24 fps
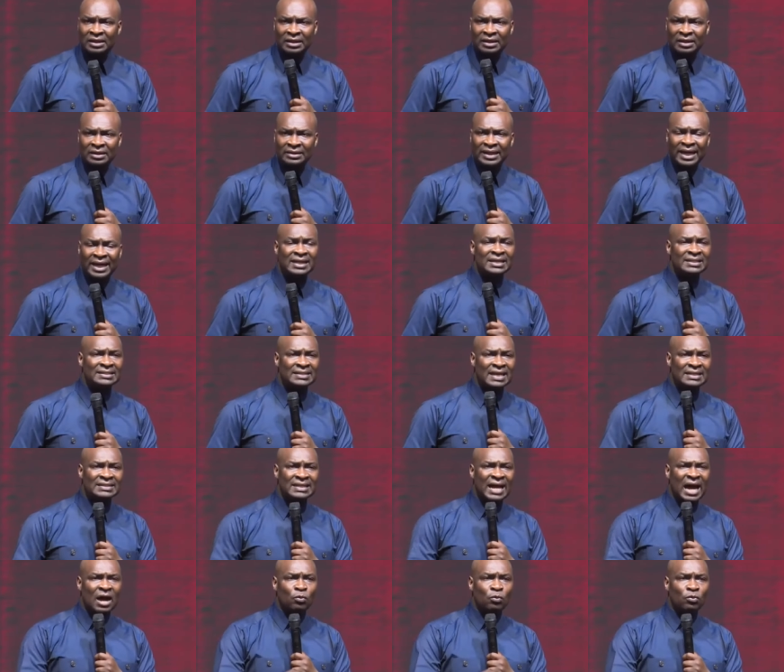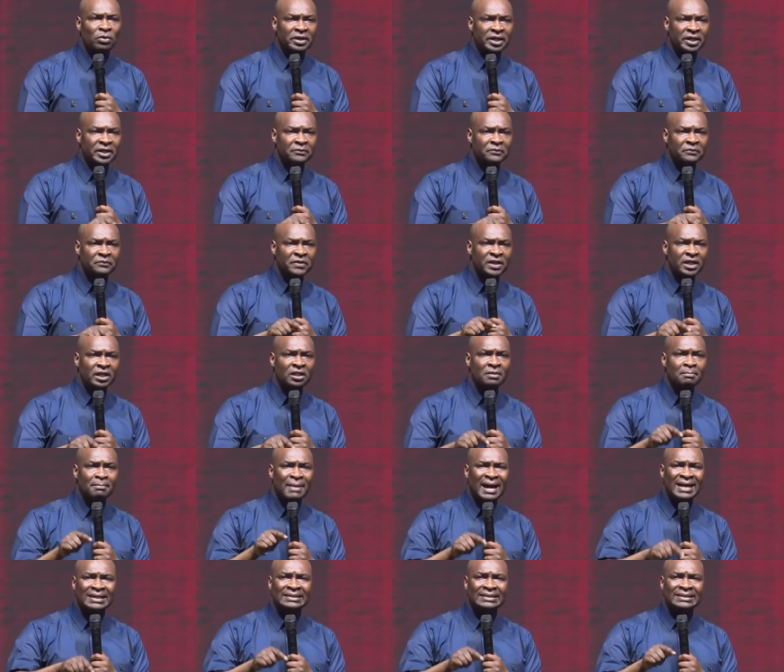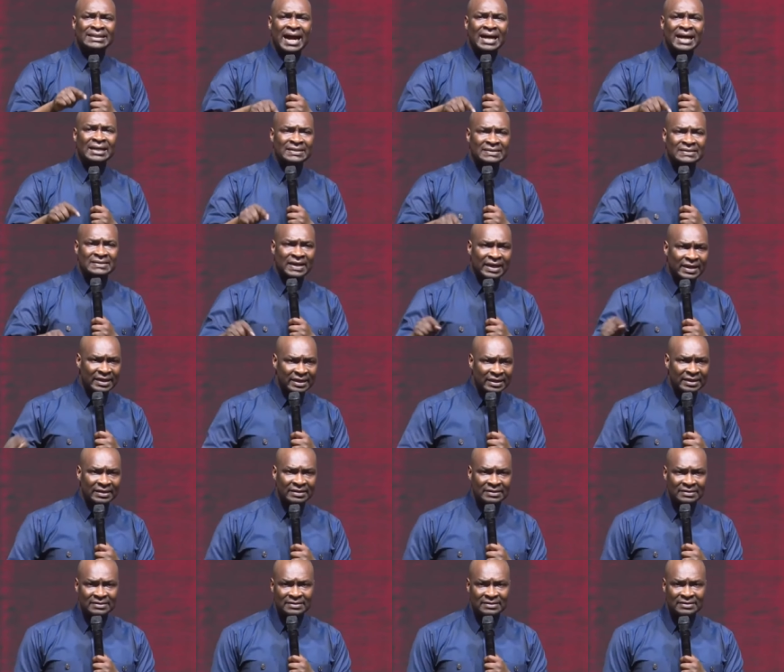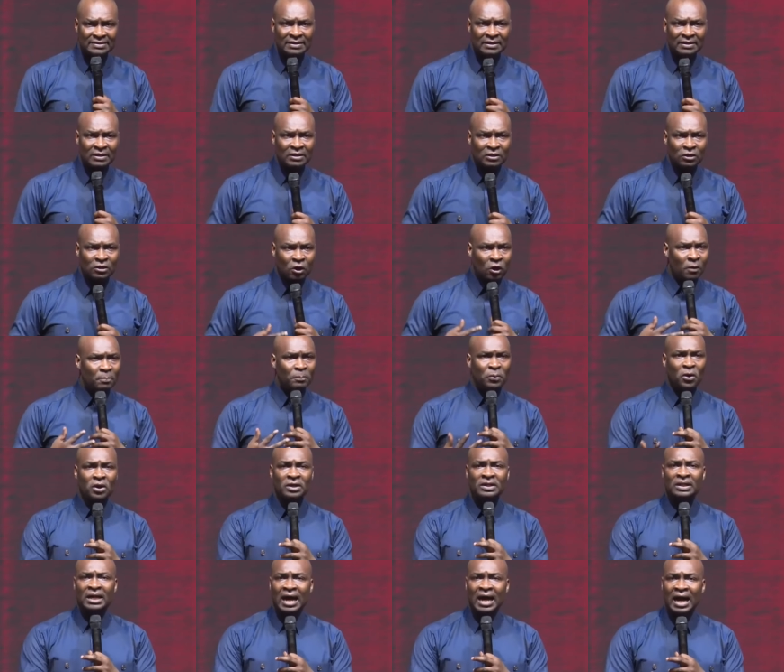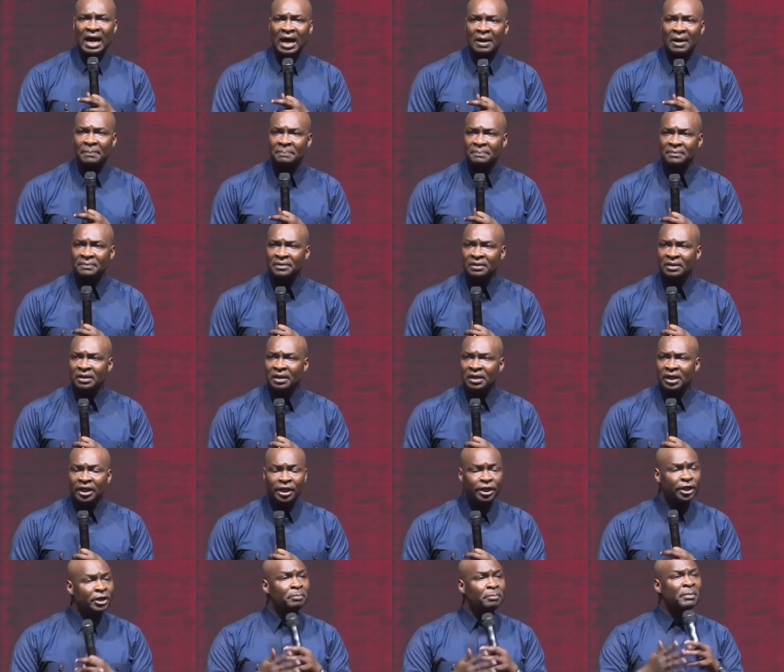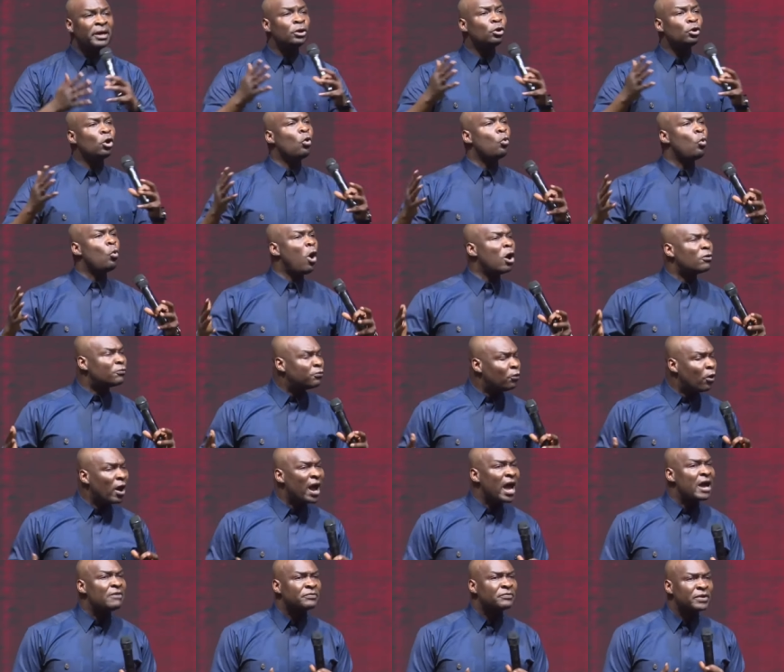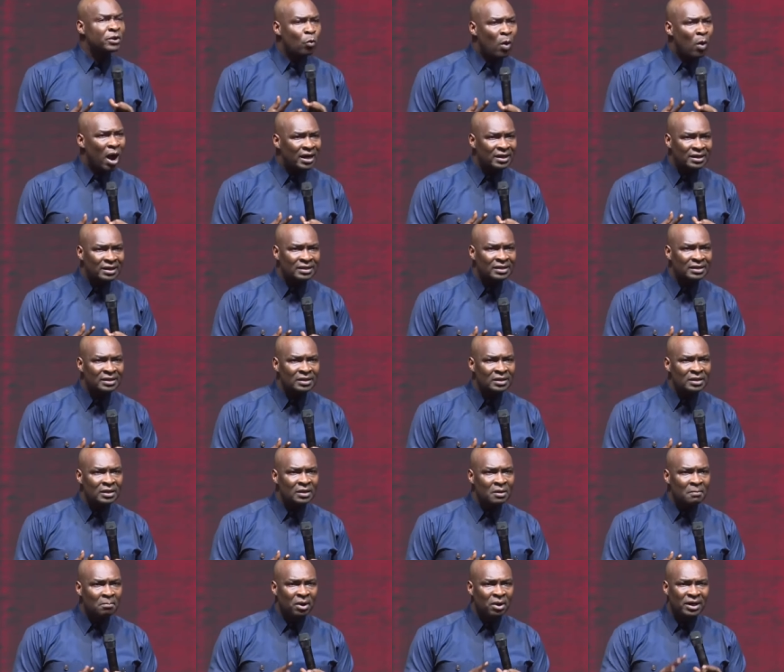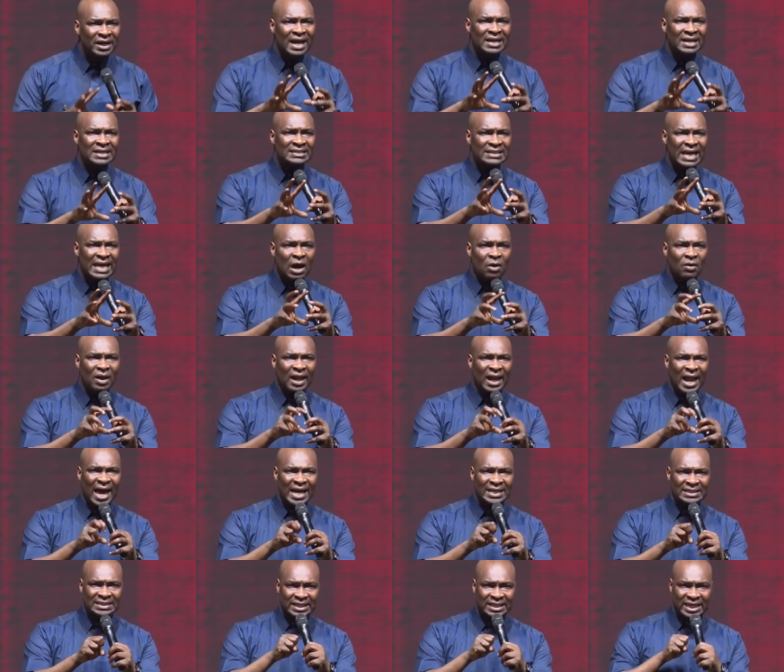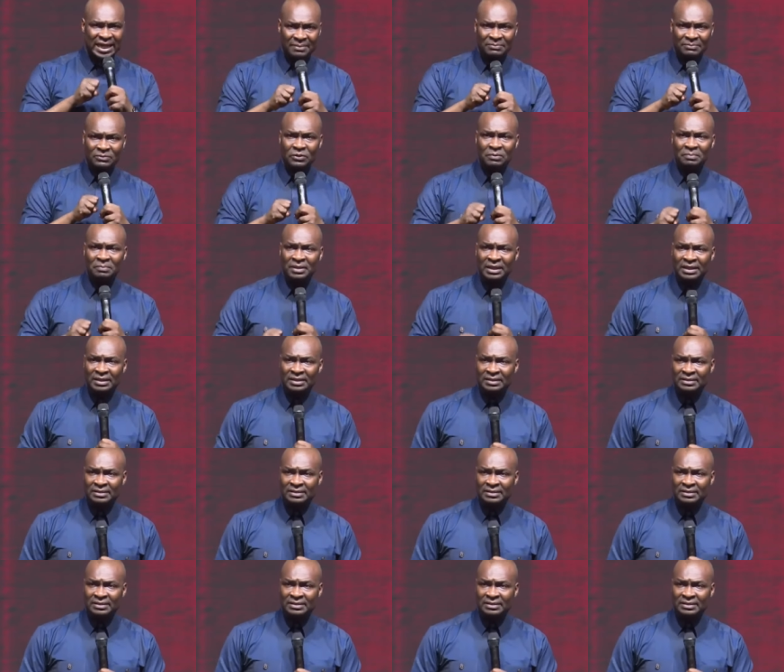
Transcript: Then he says, I will reveal my dark sayings upon the harp. It may not work for everyone, but that is how light came to me.